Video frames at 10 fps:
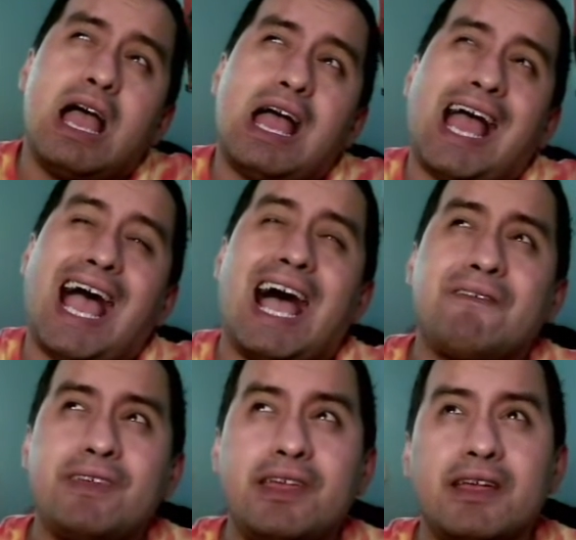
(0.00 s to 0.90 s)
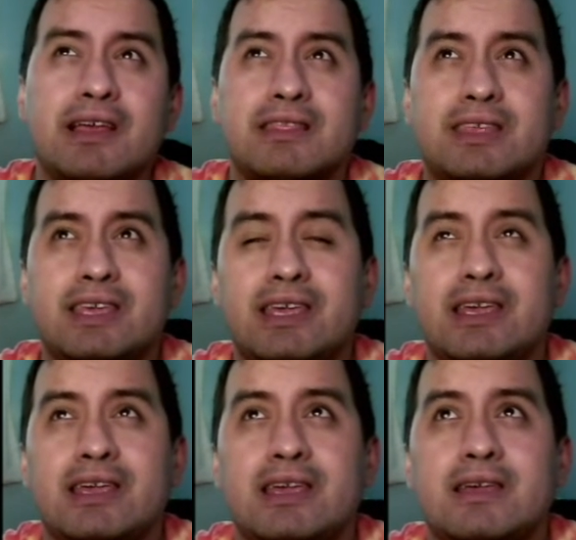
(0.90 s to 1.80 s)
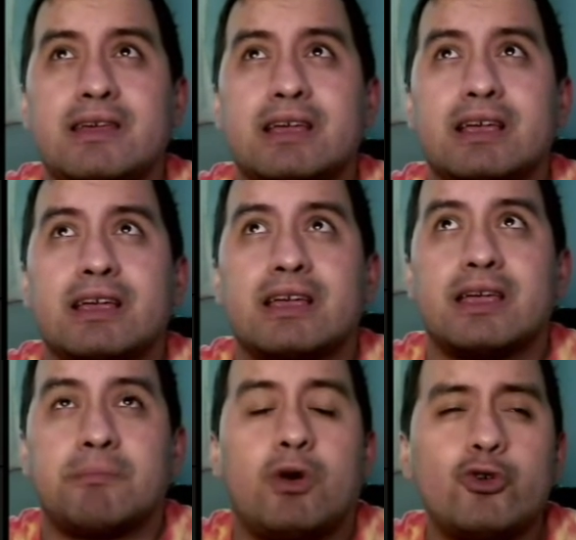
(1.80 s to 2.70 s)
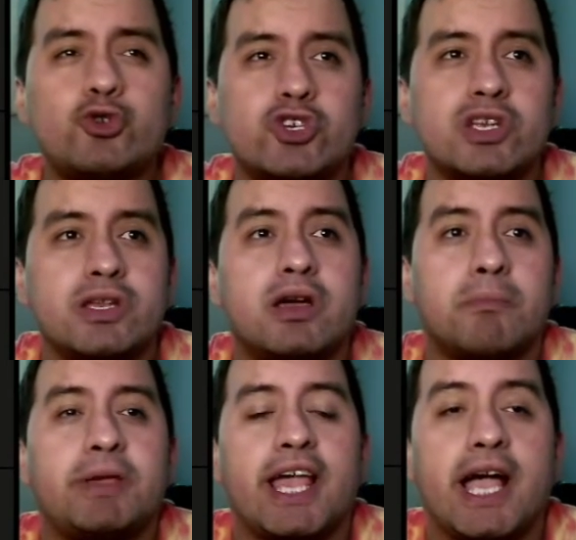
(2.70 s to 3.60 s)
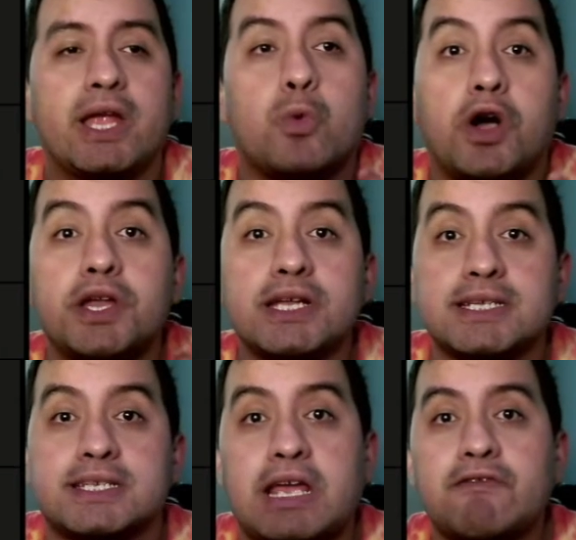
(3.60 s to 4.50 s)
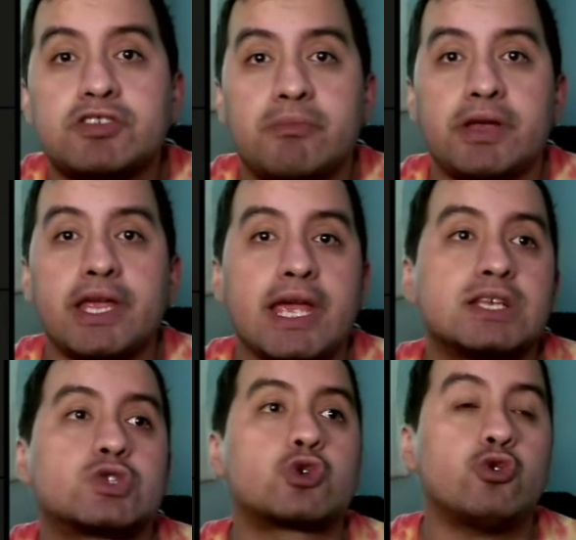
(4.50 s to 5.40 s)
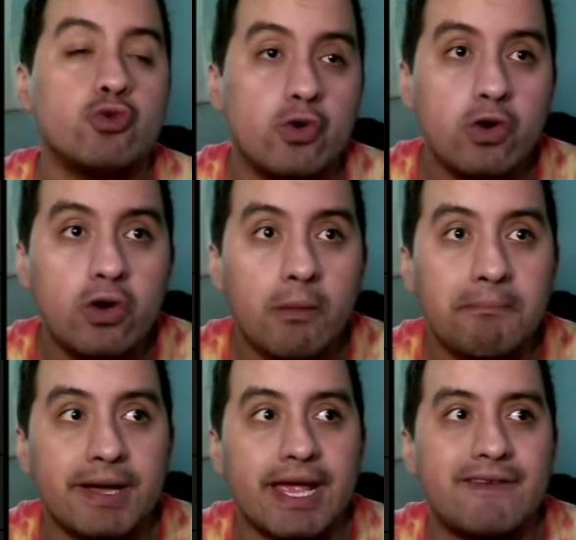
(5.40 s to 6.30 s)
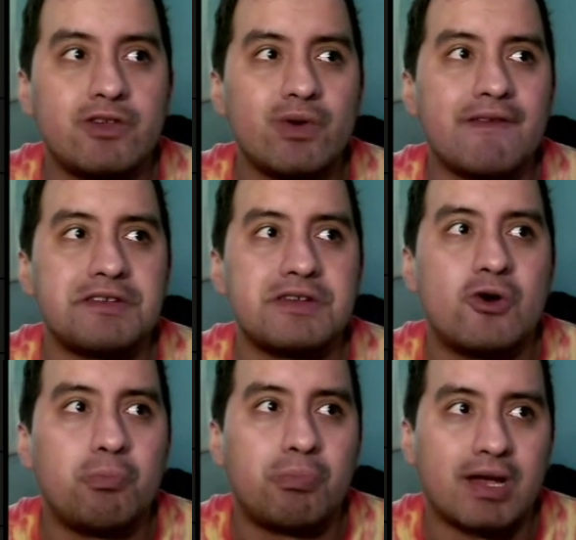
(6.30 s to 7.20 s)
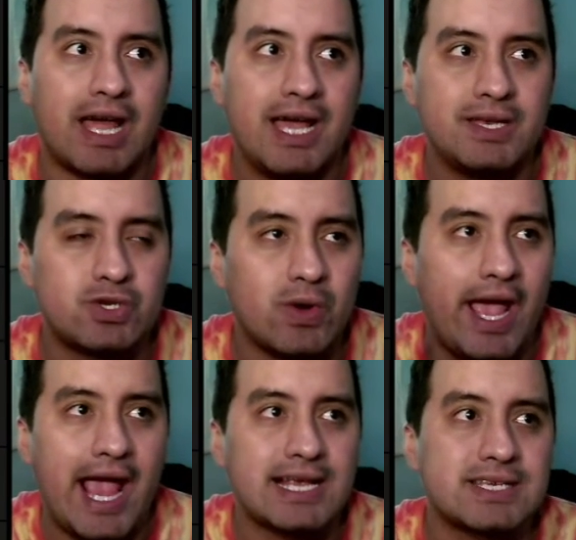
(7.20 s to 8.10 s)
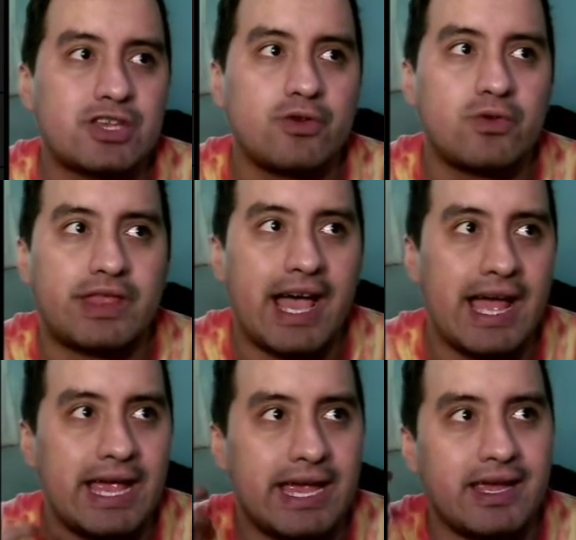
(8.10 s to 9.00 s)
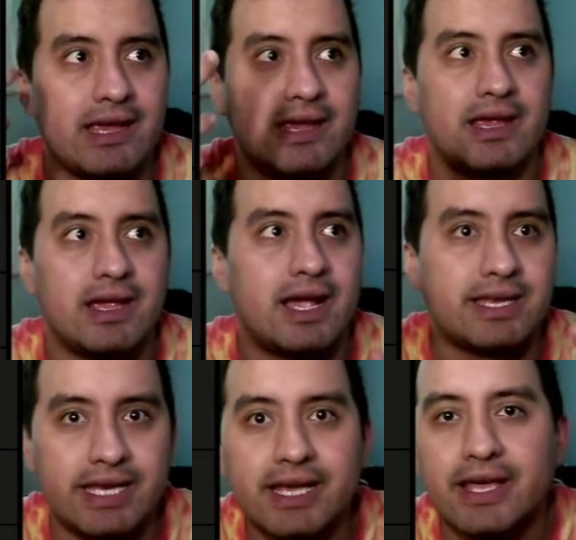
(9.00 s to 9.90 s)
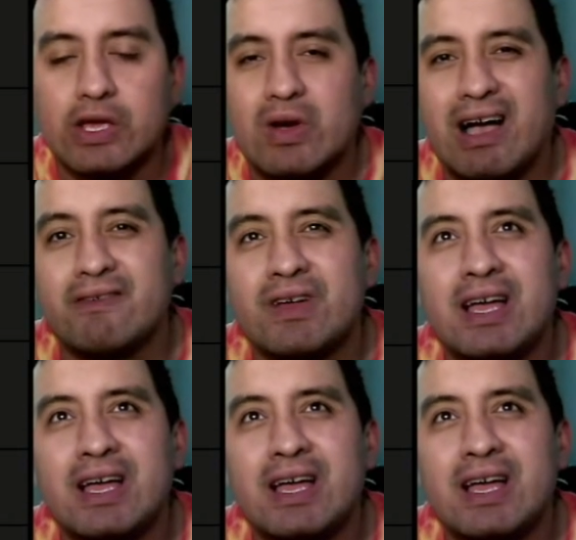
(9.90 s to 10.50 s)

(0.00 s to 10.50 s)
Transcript: having the emotion behind wanting to save somebody is cool, but if you have no plan to execute that idea that you have,